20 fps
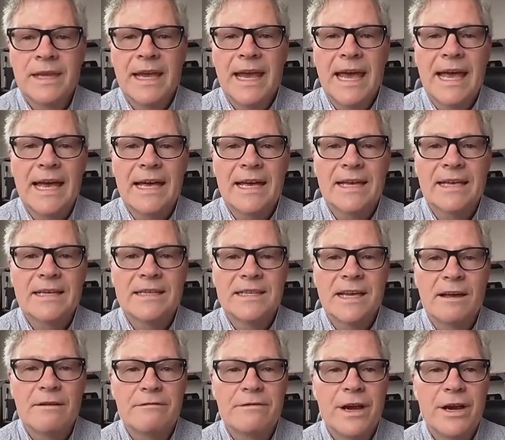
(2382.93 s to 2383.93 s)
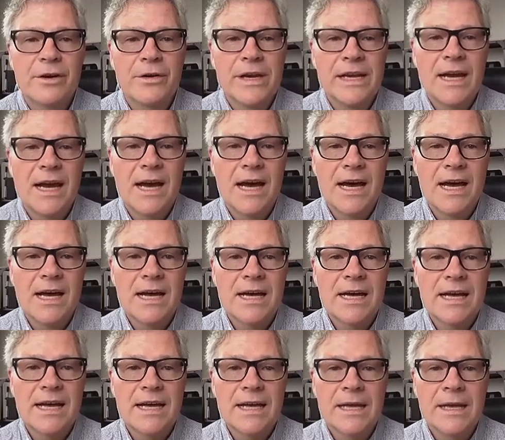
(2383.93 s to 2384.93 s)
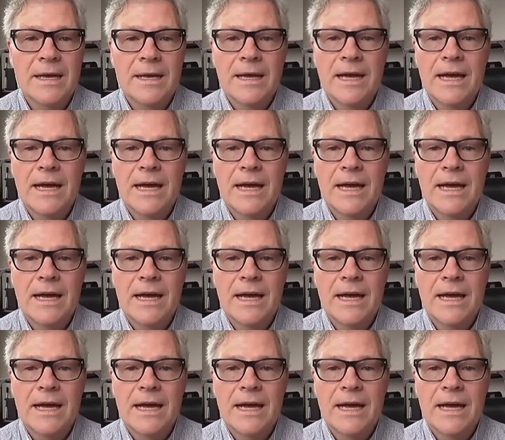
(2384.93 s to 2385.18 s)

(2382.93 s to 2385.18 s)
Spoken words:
has a very high